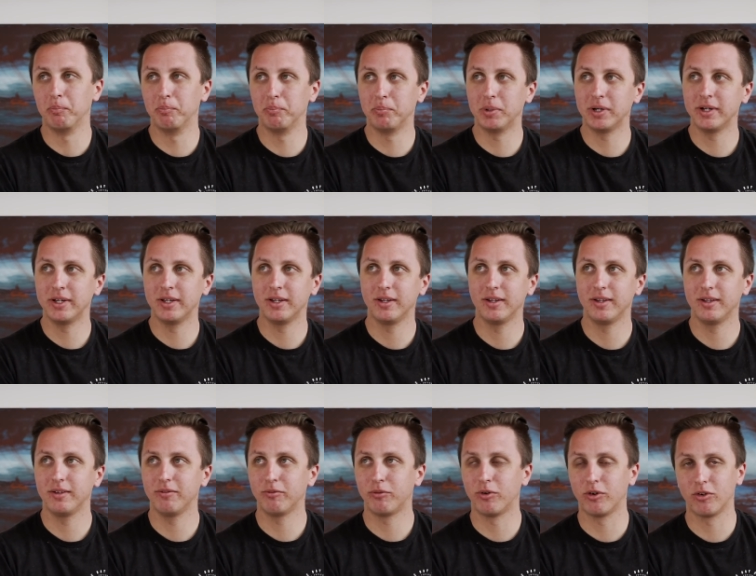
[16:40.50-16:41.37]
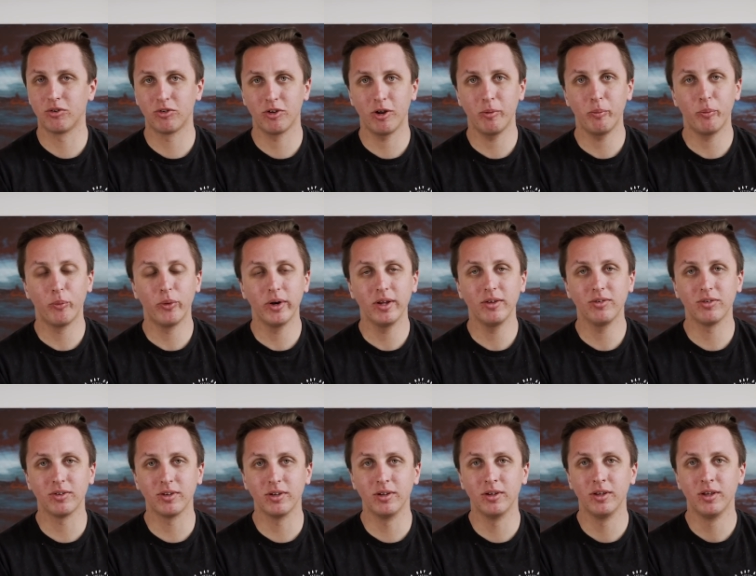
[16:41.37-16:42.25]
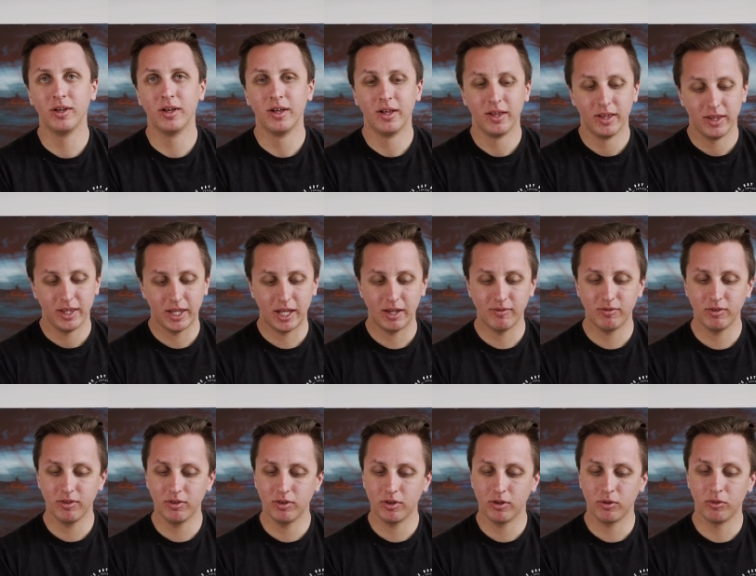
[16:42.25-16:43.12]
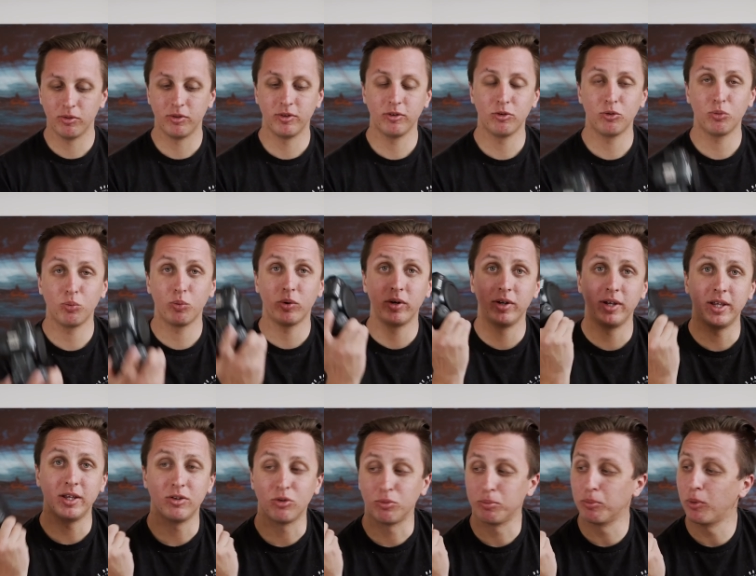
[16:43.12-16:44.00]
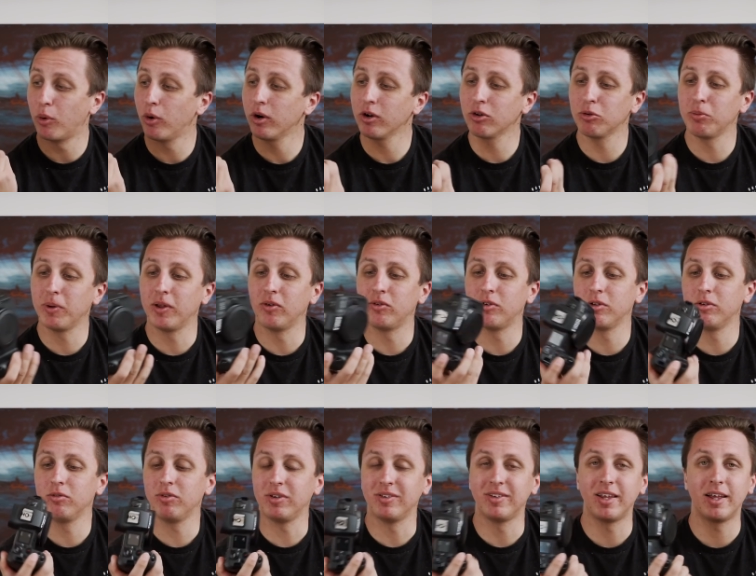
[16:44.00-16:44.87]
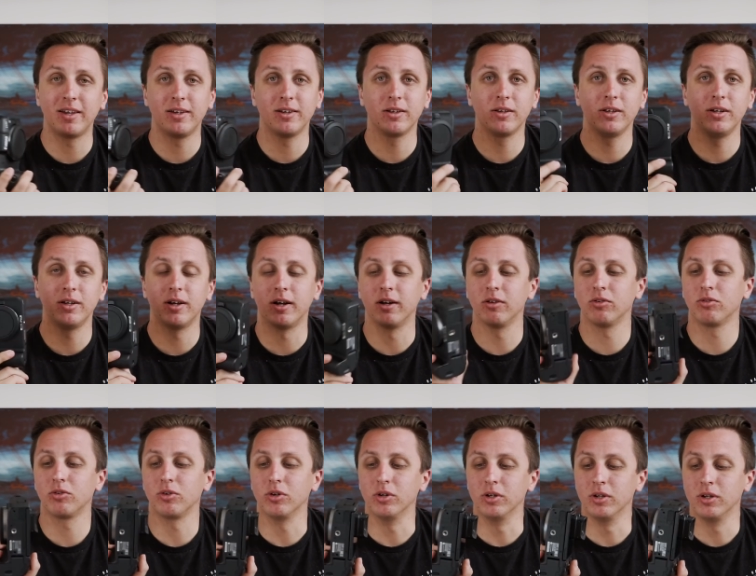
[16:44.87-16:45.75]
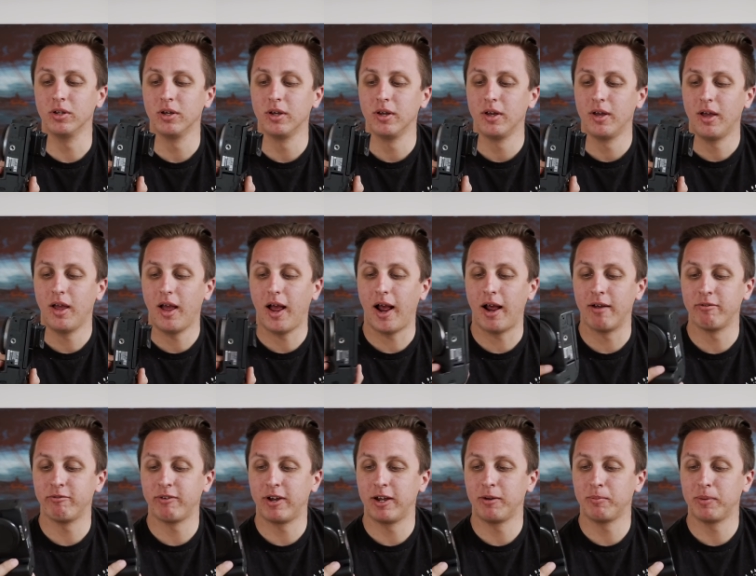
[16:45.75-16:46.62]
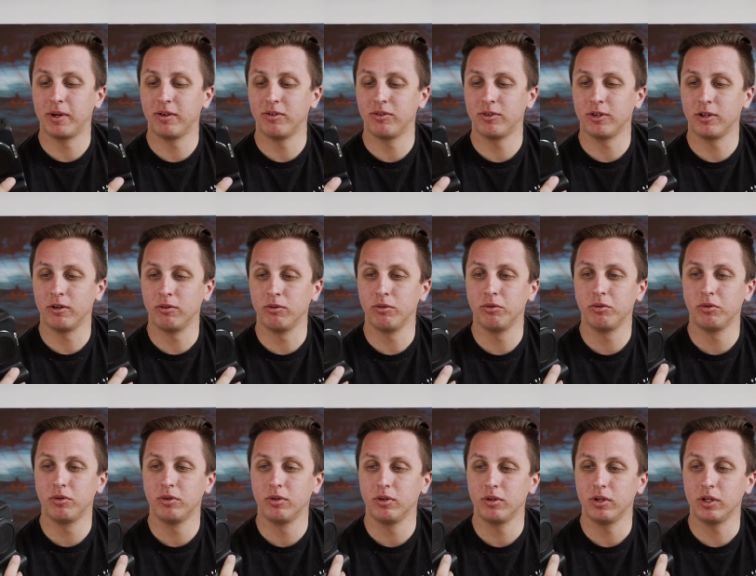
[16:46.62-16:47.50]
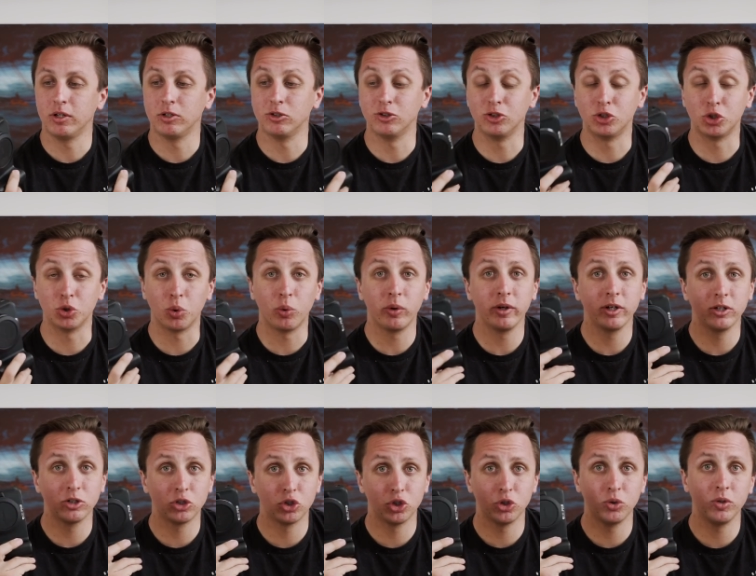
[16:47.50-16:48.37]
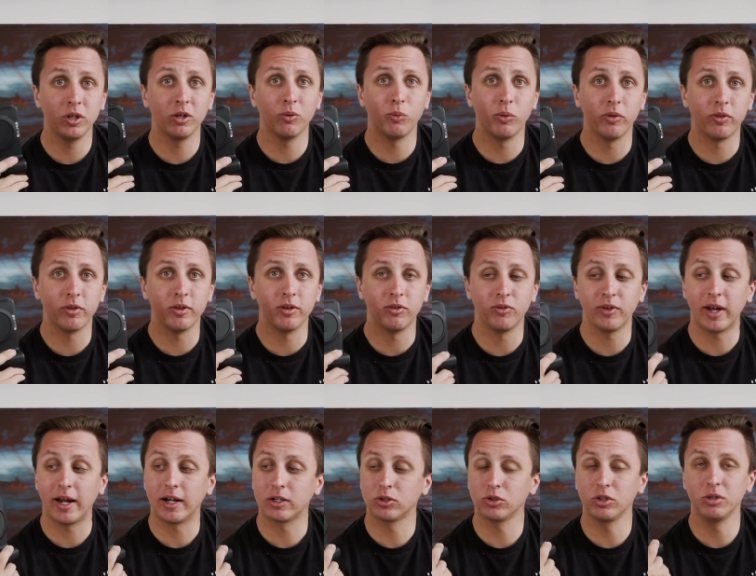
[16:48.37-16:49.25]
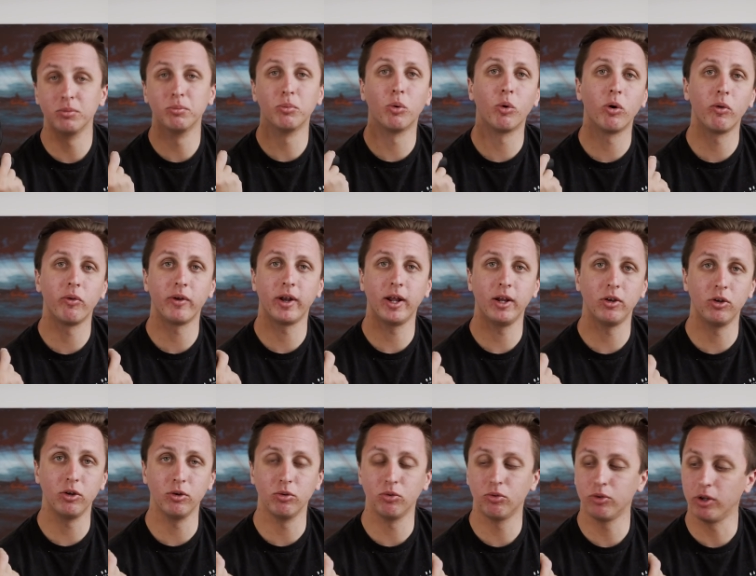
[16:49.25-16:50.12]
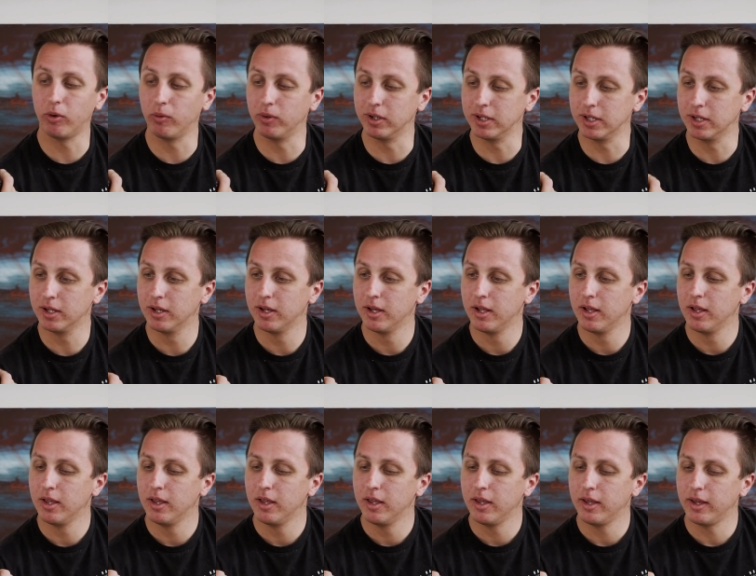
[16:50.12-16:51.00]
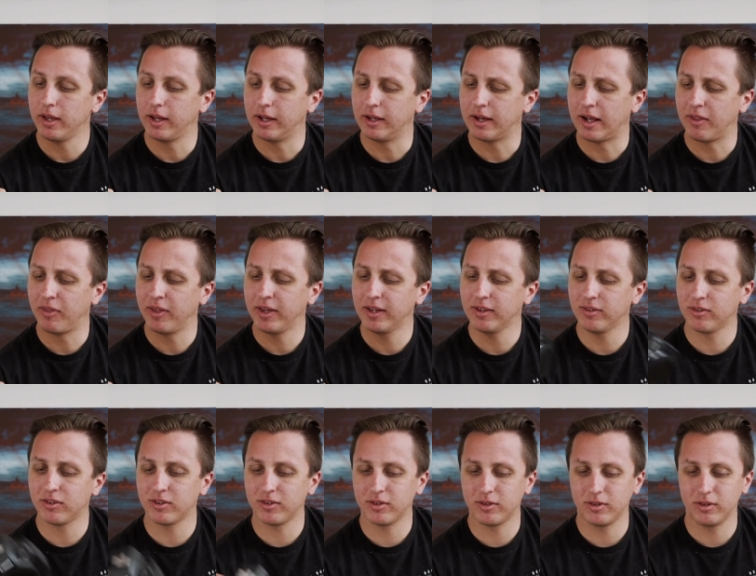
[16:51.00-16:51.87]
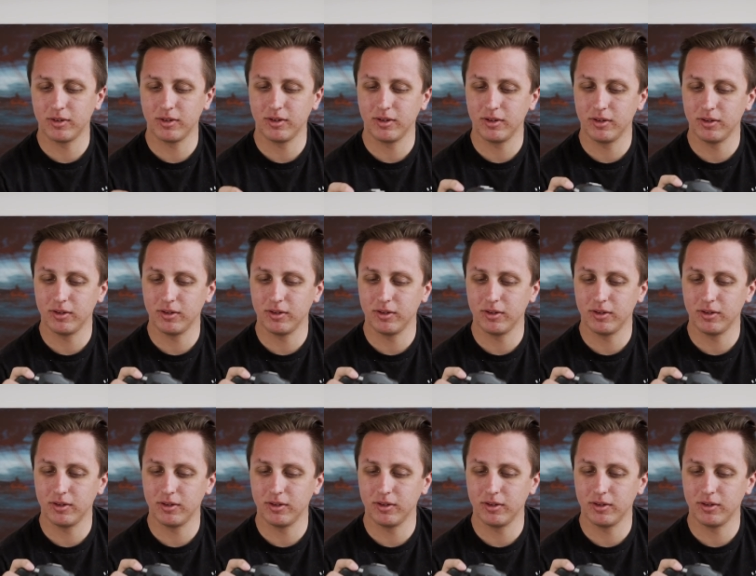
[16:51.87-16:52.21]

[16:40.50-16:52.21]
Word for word: But for some reason, even though this one is more expensive and technically not as good, I find myself enjoying shooting with this actually more than I do Sony. I think it's,